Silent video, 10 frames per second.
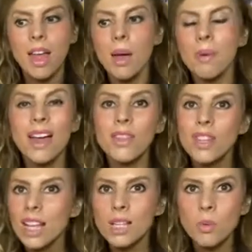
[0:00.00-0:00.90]
But I
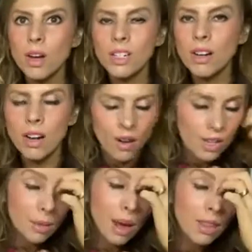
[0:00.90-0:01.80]
think that's what I don't
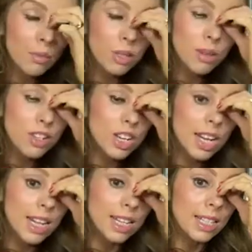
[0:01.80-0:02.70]
like about them because with
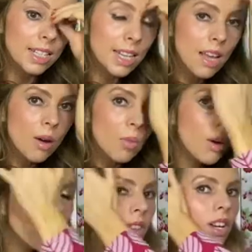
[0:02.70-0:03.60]
jeans,
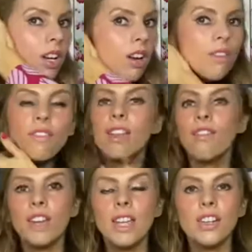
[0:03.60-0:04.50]
one of the lovely
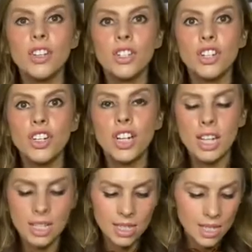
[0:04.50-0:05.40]
features of
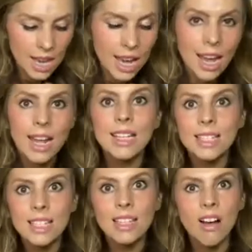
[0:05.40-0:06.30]
jeans is
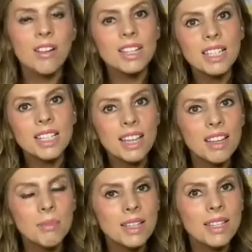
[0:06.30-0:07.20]
the side
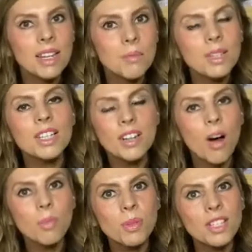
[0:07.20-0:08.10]
seam, isn't it, with the
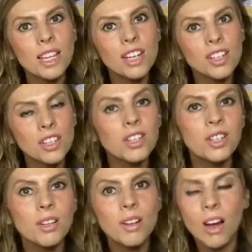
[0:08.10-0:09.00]
top stitching, the
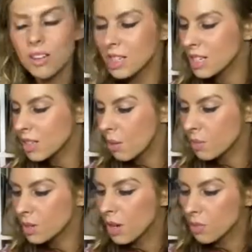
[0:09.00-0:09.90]
two lines of
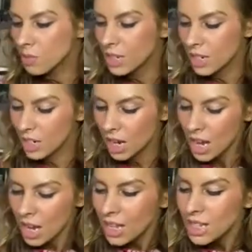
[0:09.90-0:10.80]
top stitching.
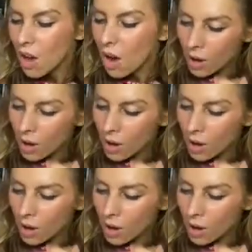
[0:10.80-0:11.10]
So I